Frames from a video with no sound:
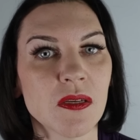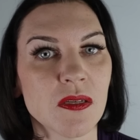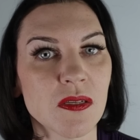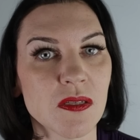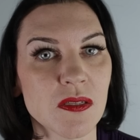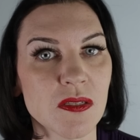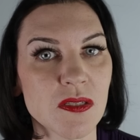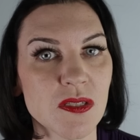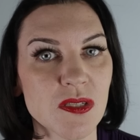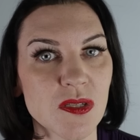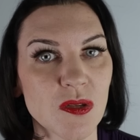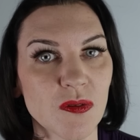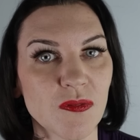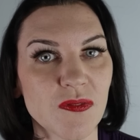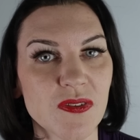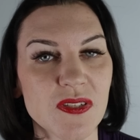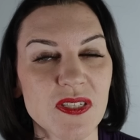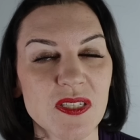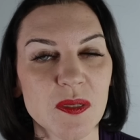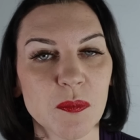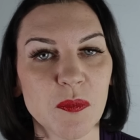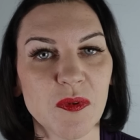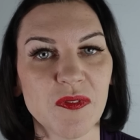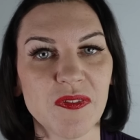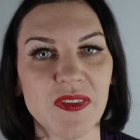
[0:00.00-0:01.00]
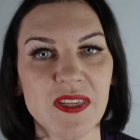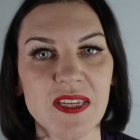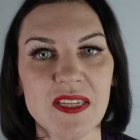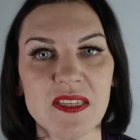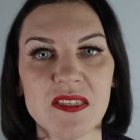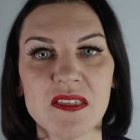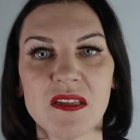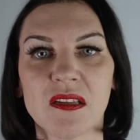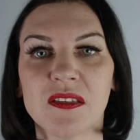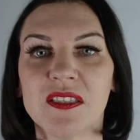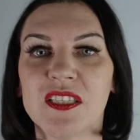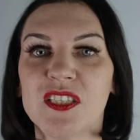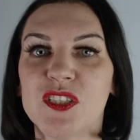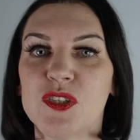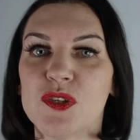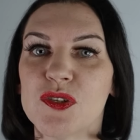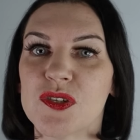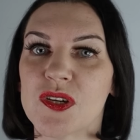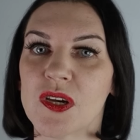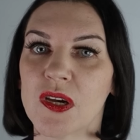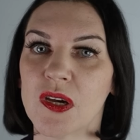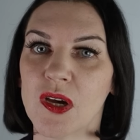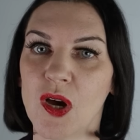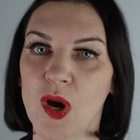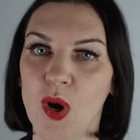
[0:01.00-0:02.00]
So for some of these, I'll need you to
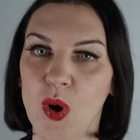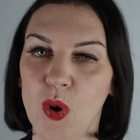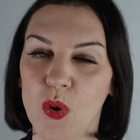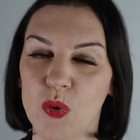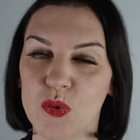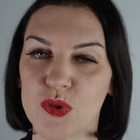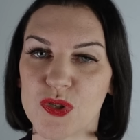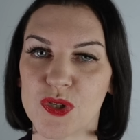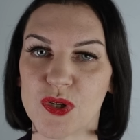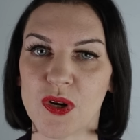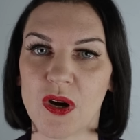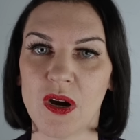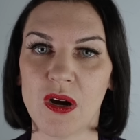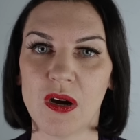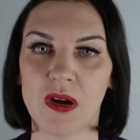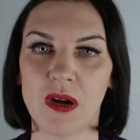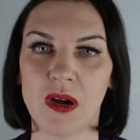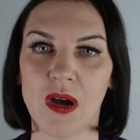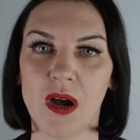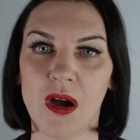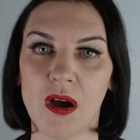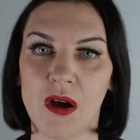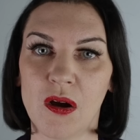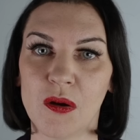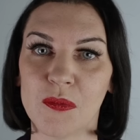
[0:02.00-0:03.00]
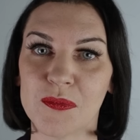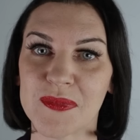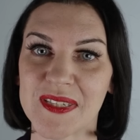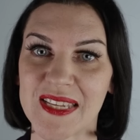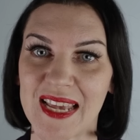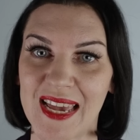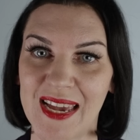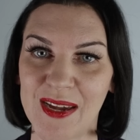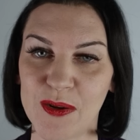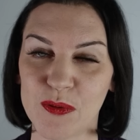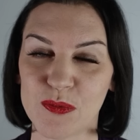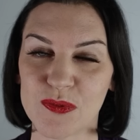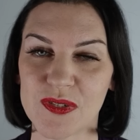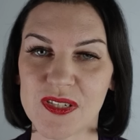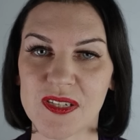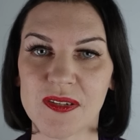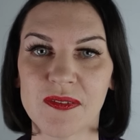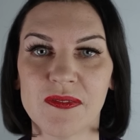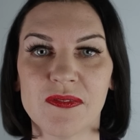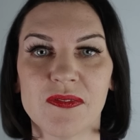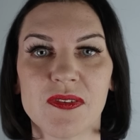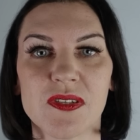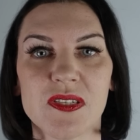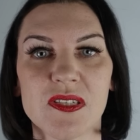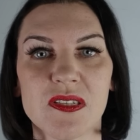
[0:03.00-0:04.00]
hold your arms out. For
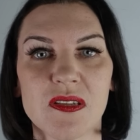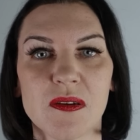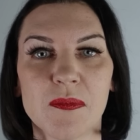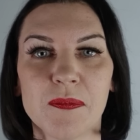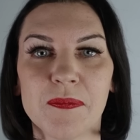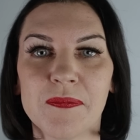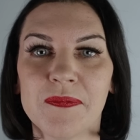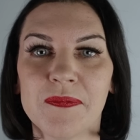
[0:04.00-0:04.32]
some,